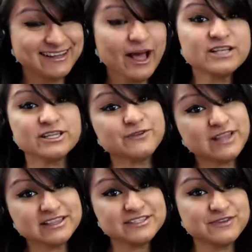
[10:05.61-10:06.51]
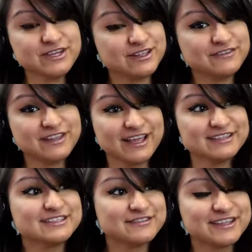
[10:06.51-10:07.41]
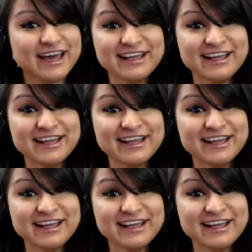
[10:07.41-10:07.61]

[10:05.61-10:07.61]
Also, if you like this video, leave a like and stuff like